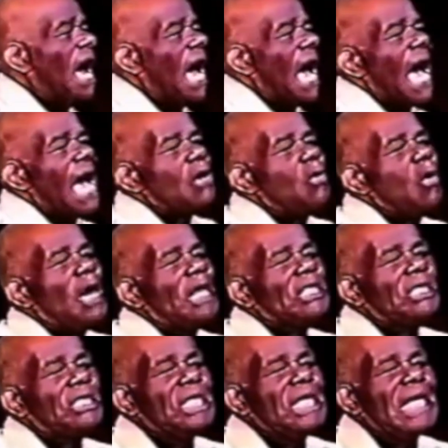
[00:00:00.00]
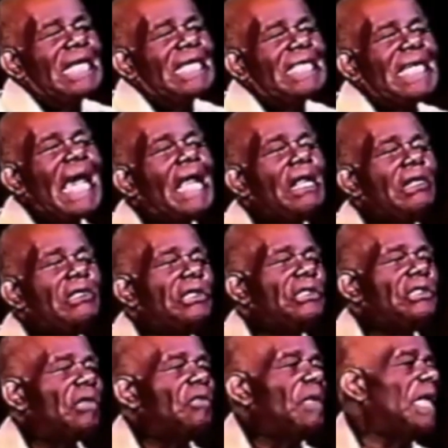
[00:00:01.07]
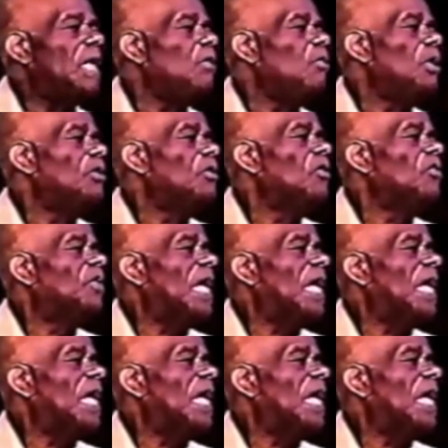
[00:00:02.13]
I question the intelligence of anyone who